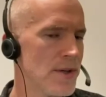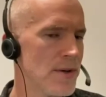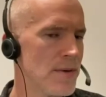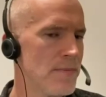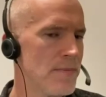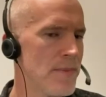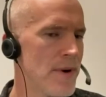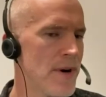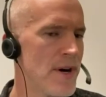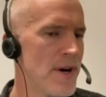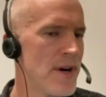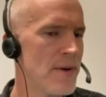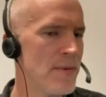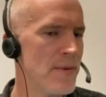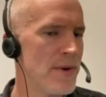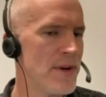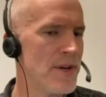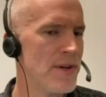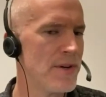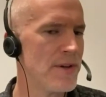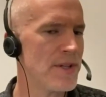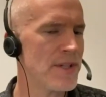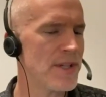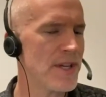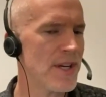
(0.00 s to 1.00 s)
Barry, when
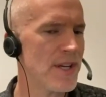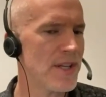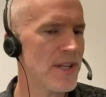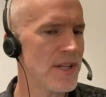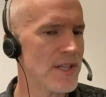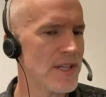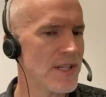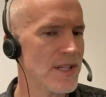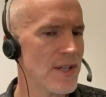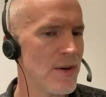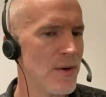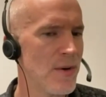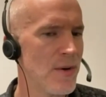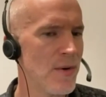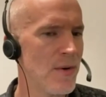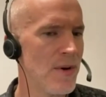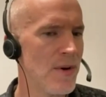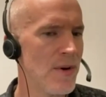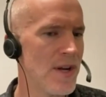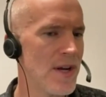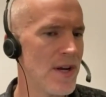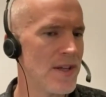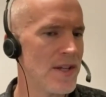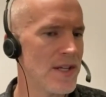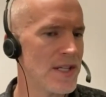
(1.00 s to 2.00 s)
you say the
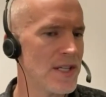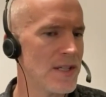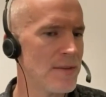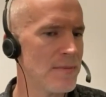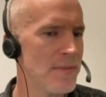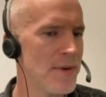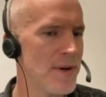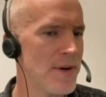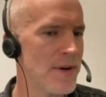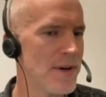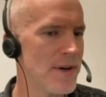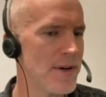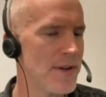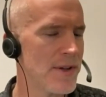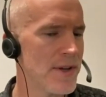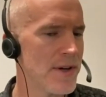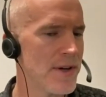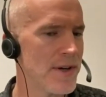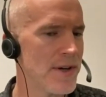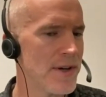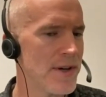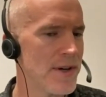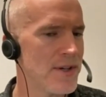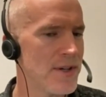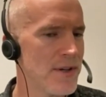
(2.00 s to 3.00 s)
soul and the spirit,
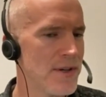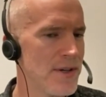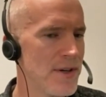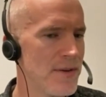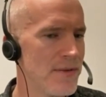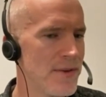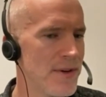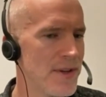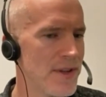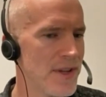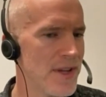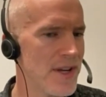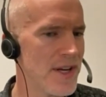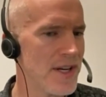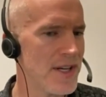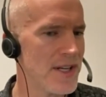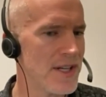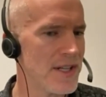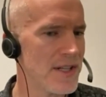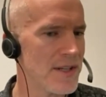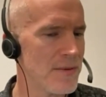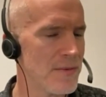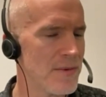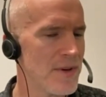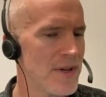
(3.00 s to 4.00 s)
they're two different
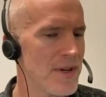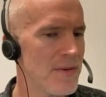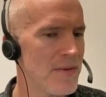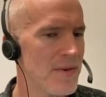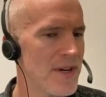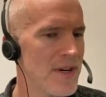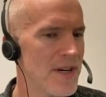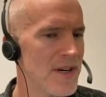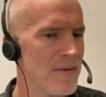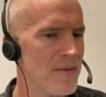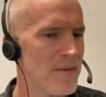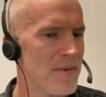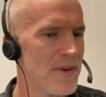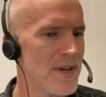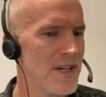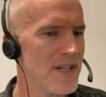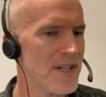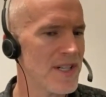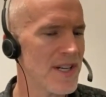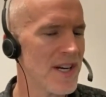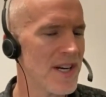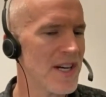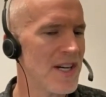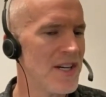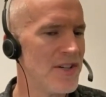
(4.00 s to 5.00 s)
things. What
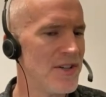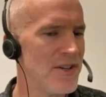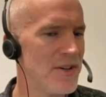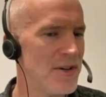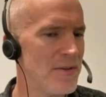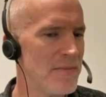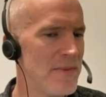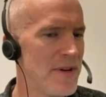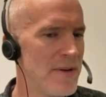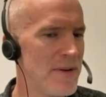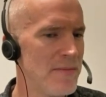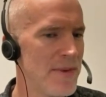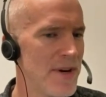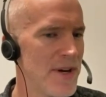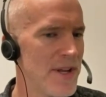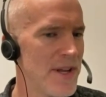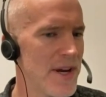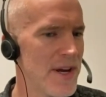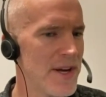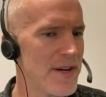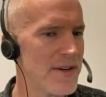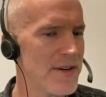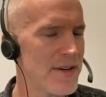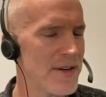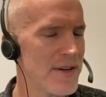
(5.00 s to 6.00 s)
exactly do you mean by
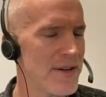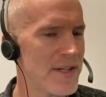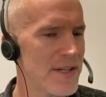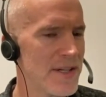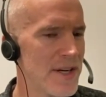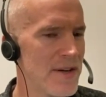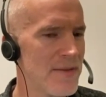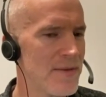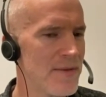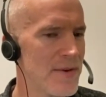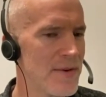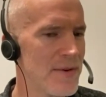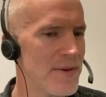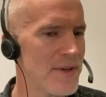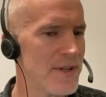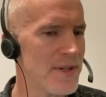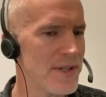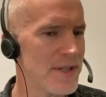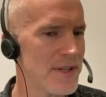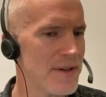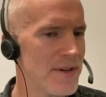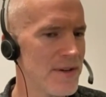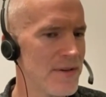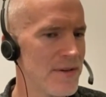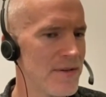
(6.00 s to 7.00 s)
that? Because I've
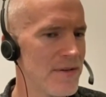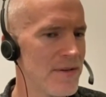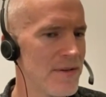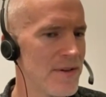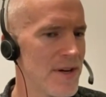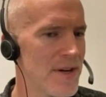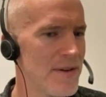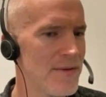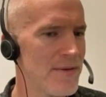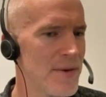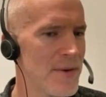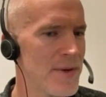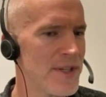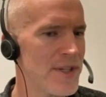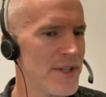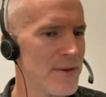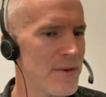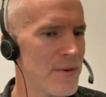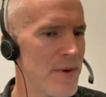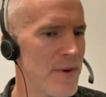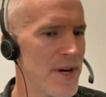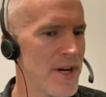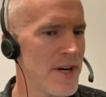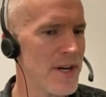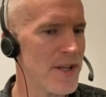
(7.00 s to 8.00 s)
always
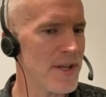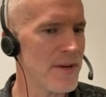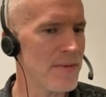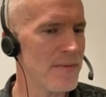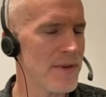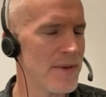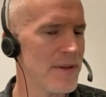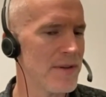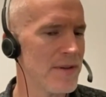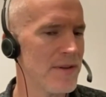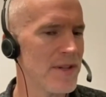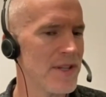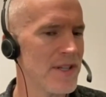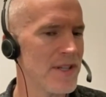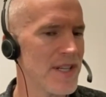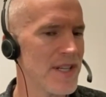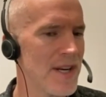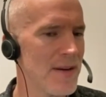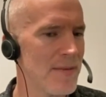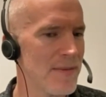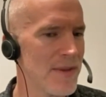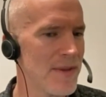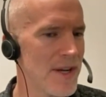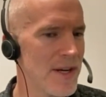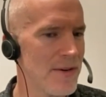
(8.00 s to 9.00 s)
equated them with the
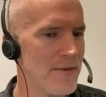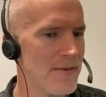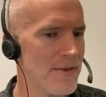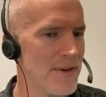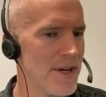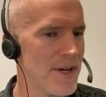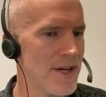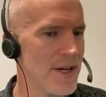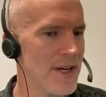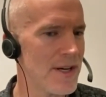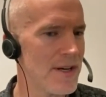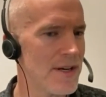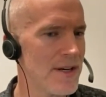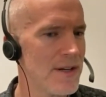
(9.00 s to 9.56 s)
same thing, really.